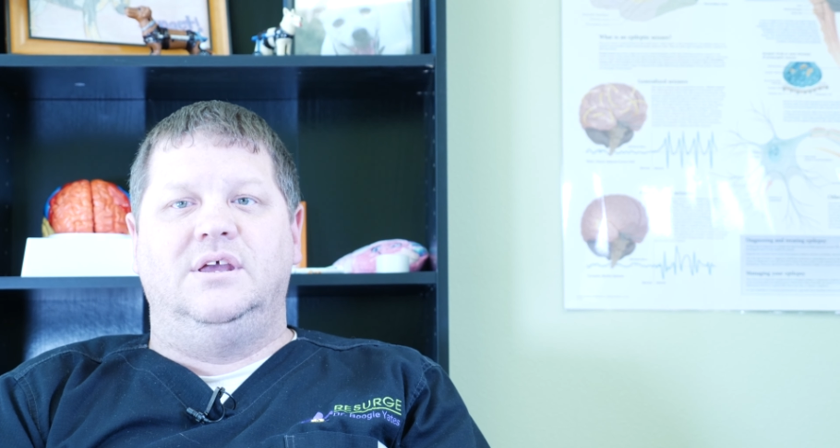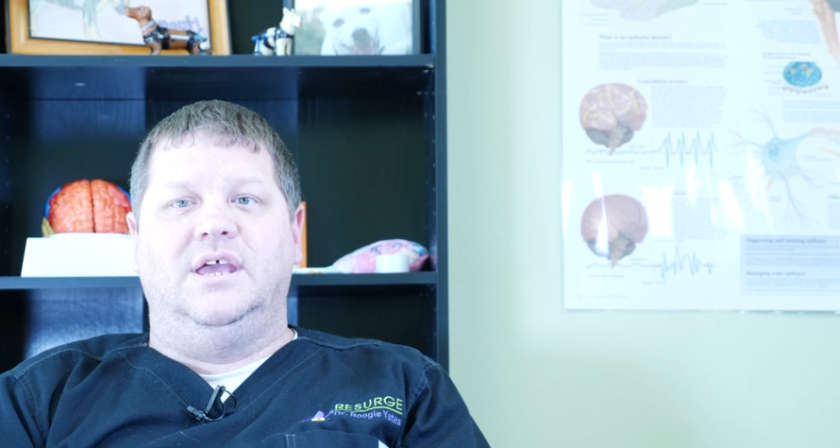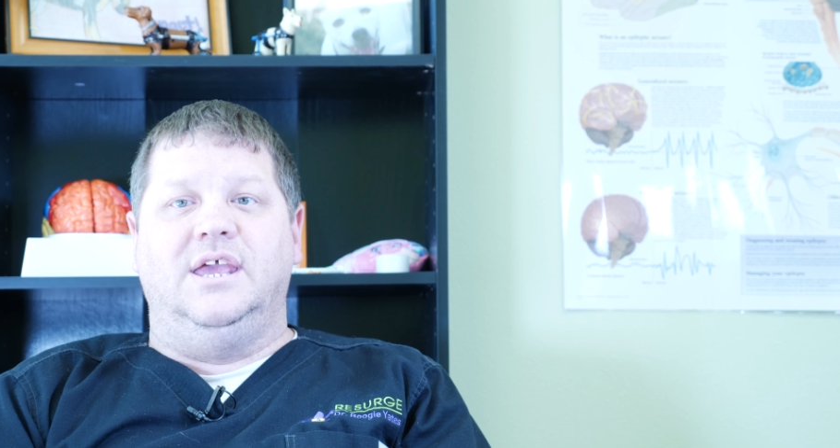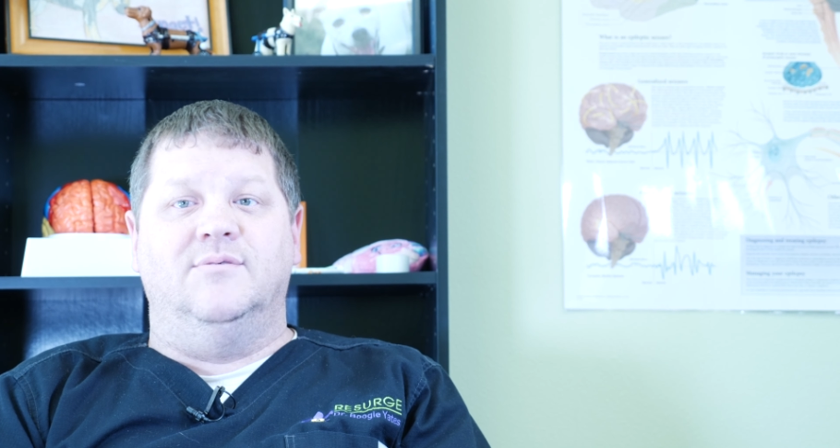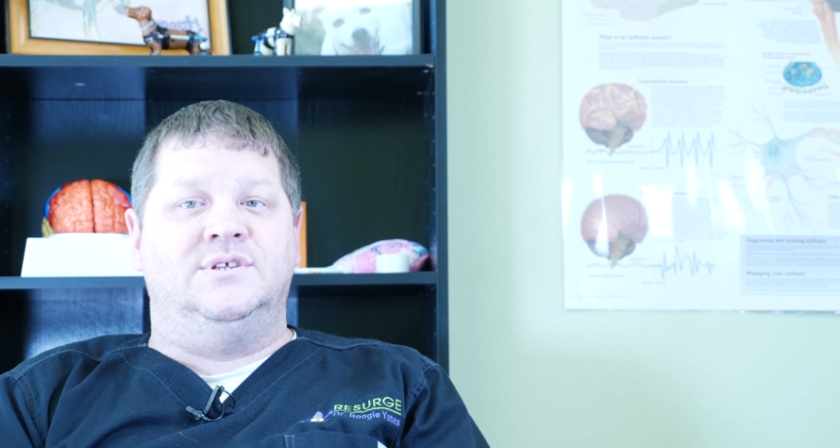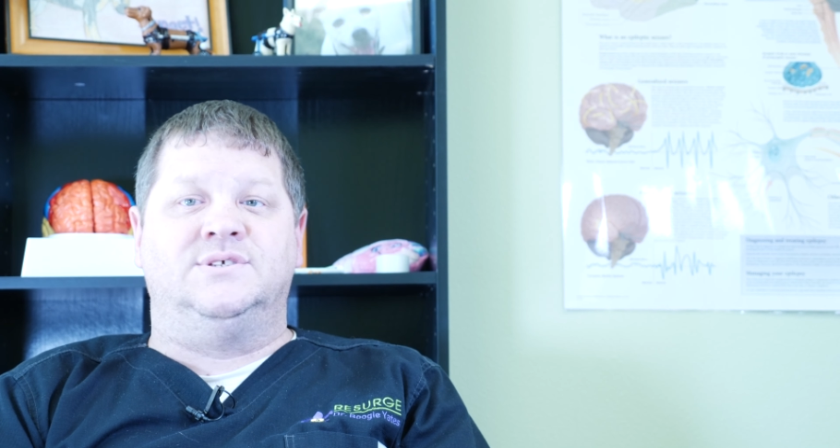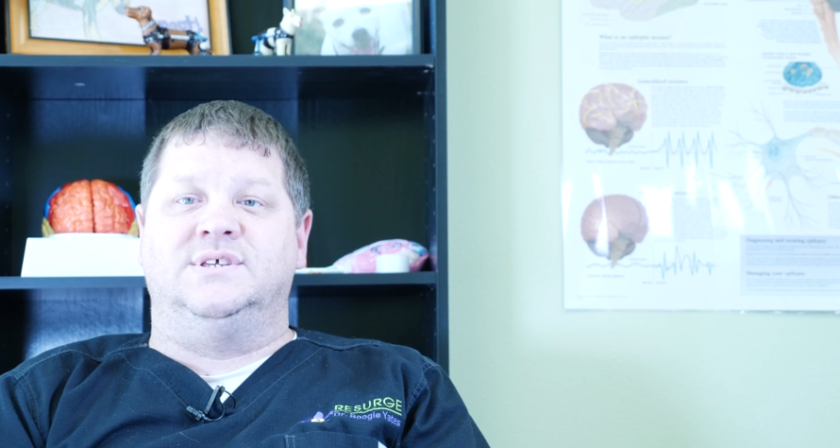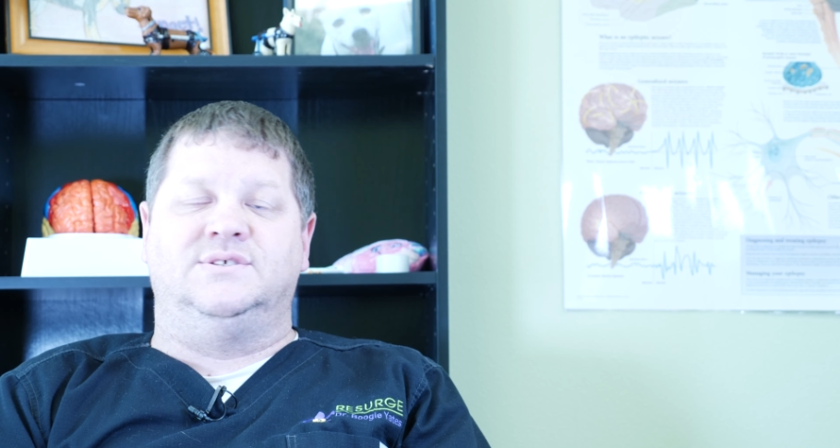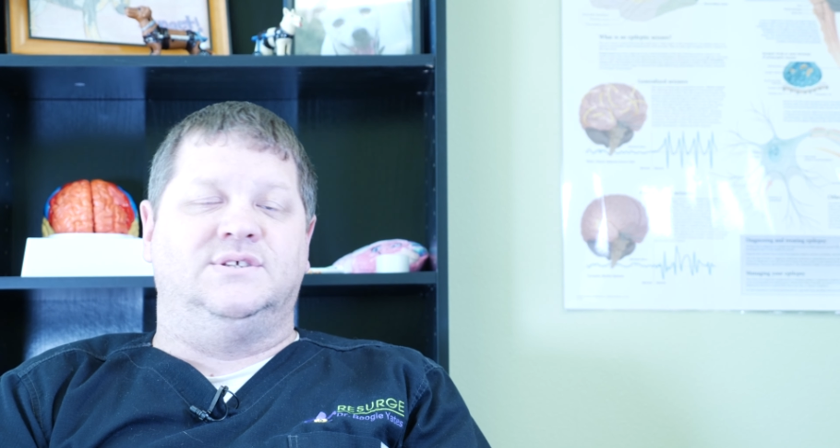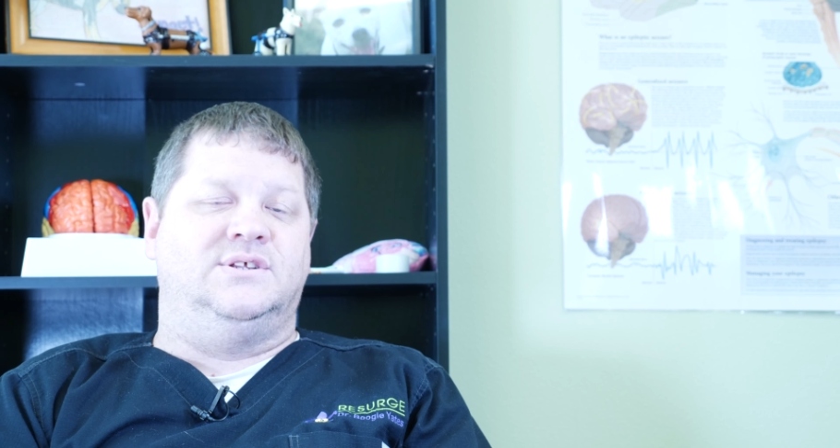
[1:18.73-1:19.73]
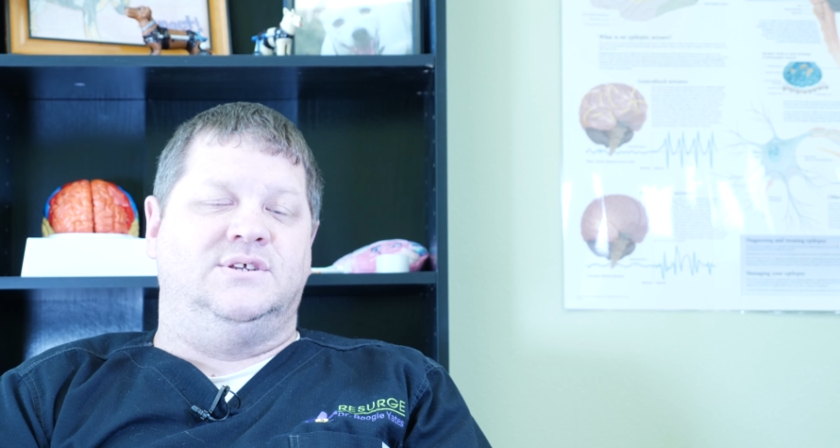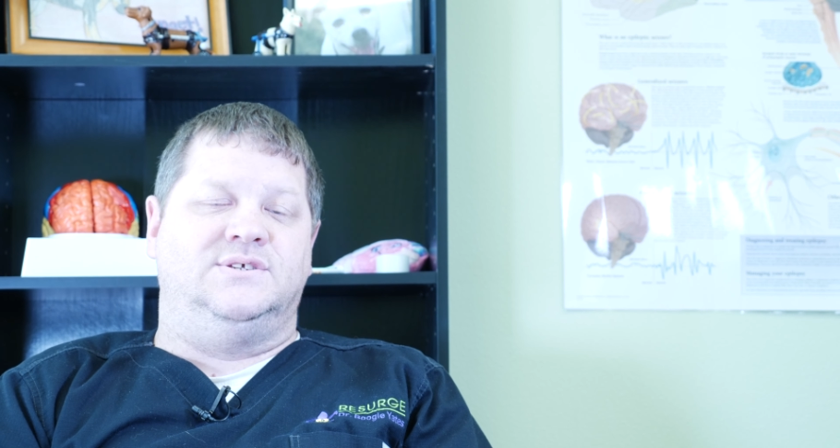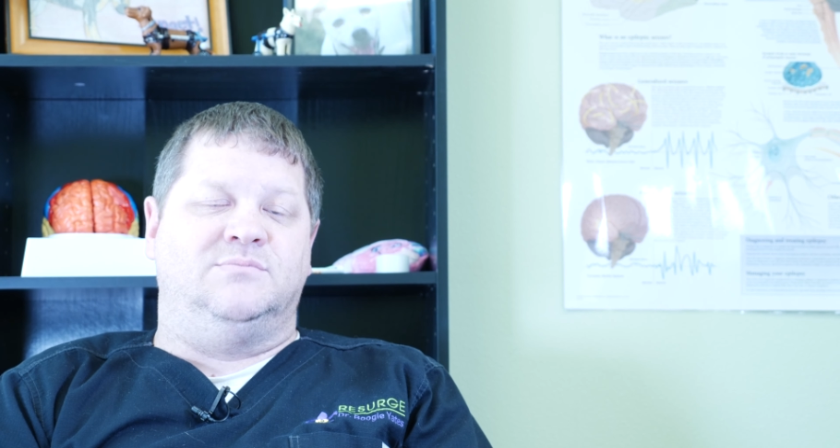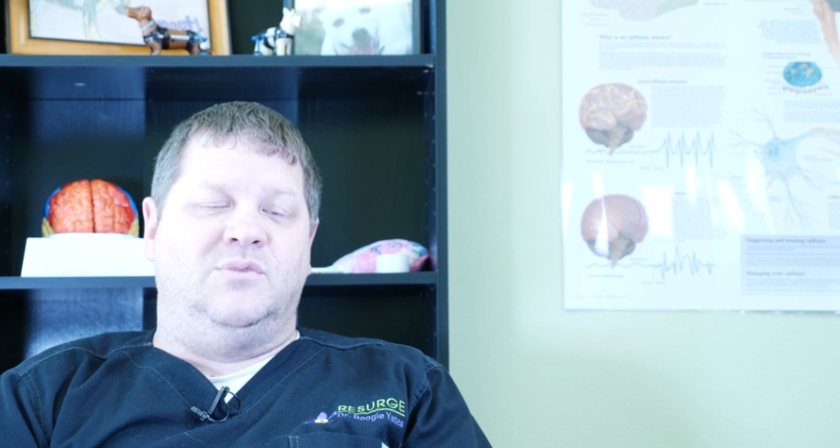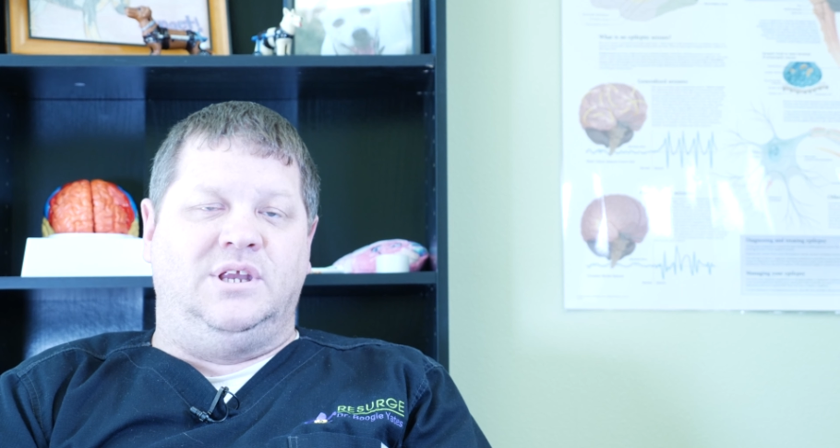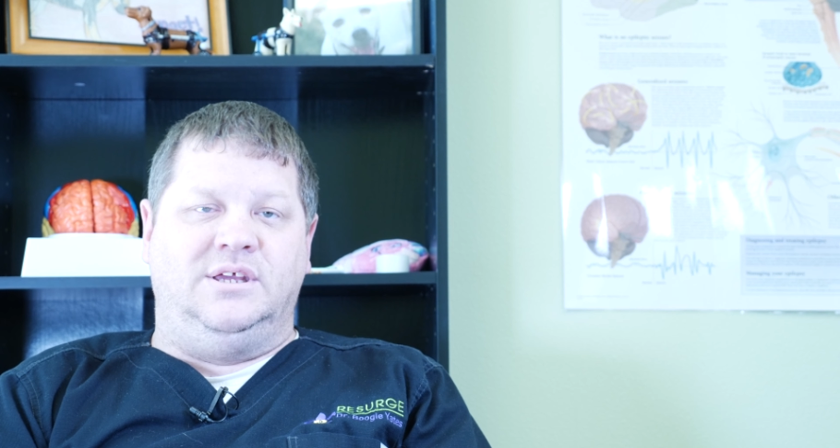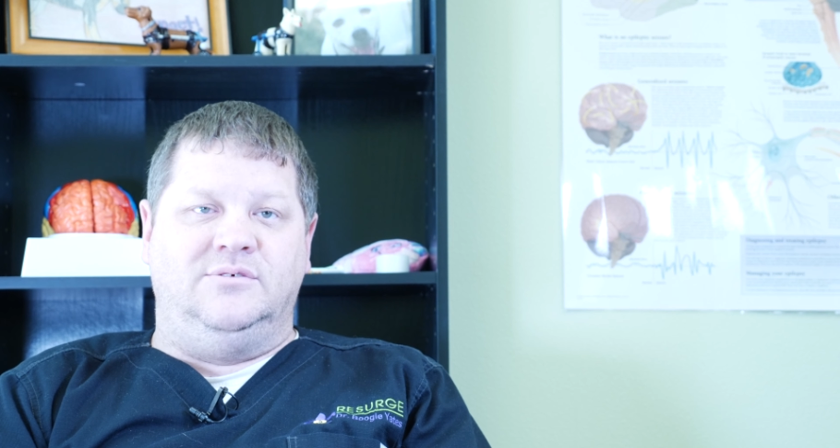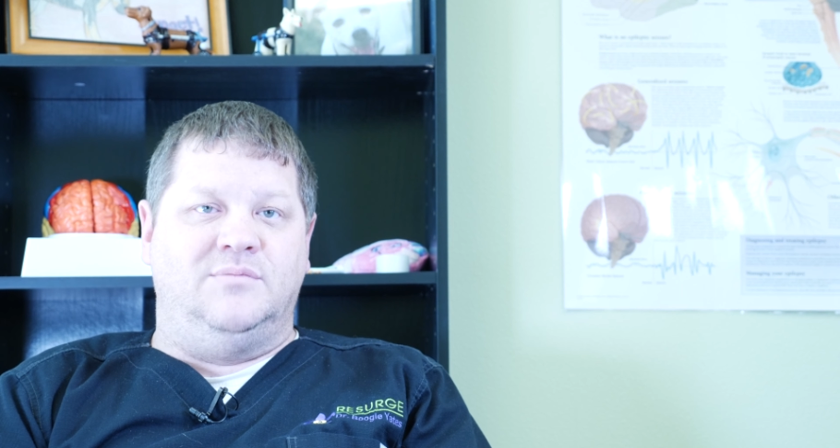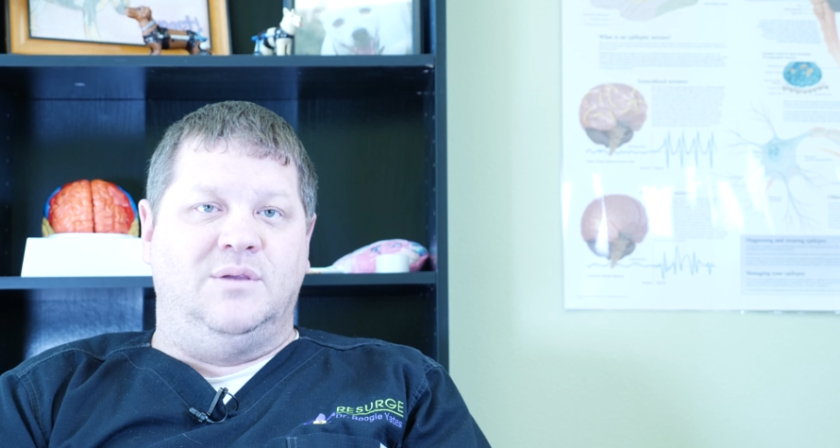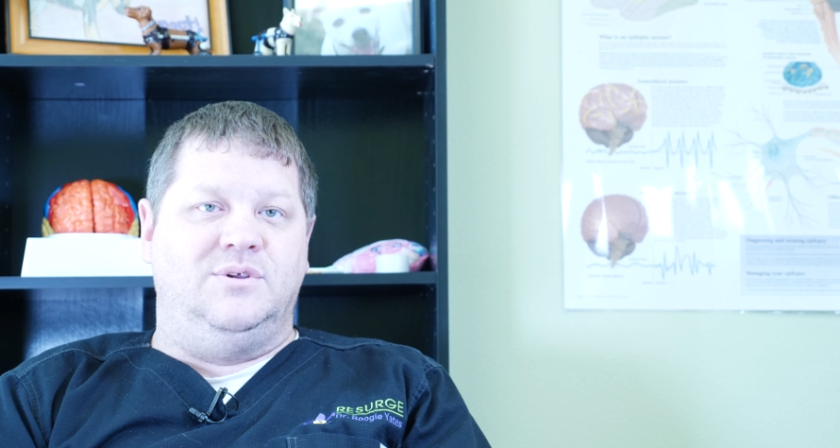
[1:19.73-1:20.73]
even just incidentally somebody
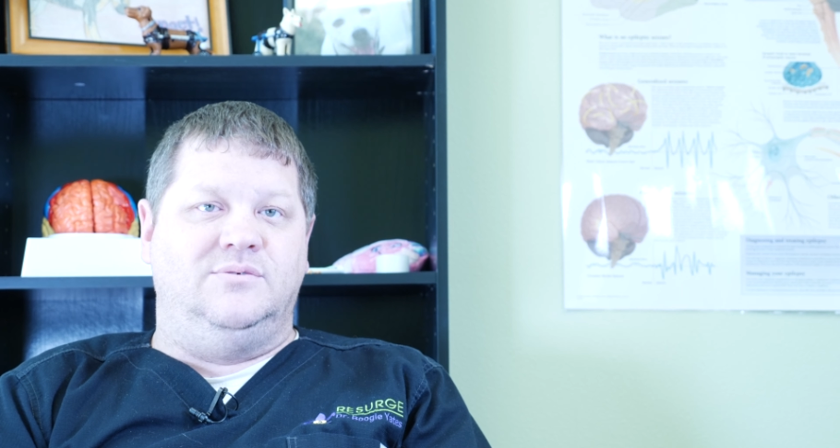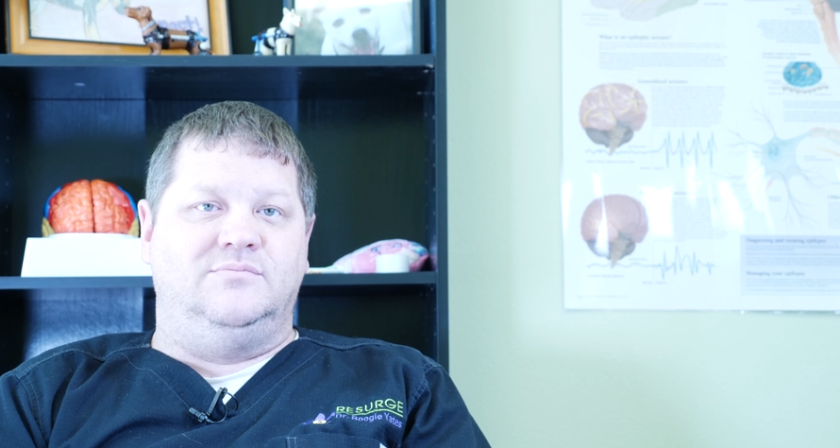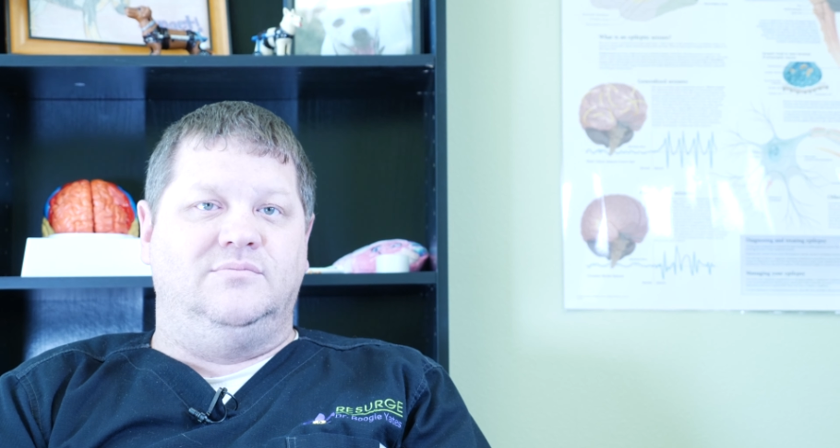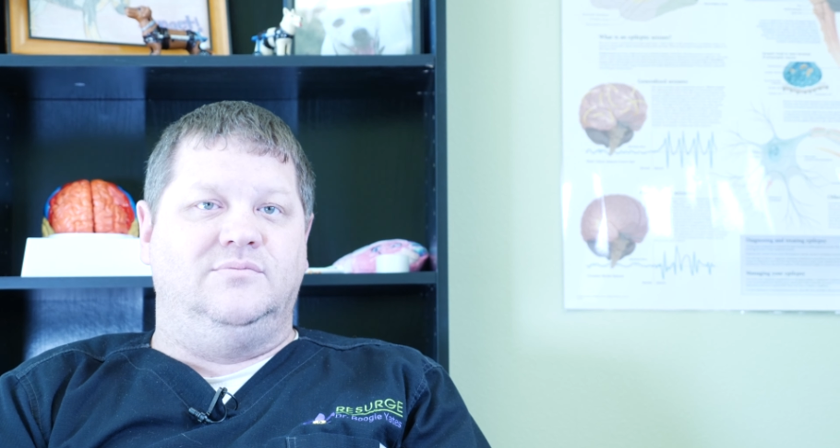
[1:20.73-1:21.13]
maybe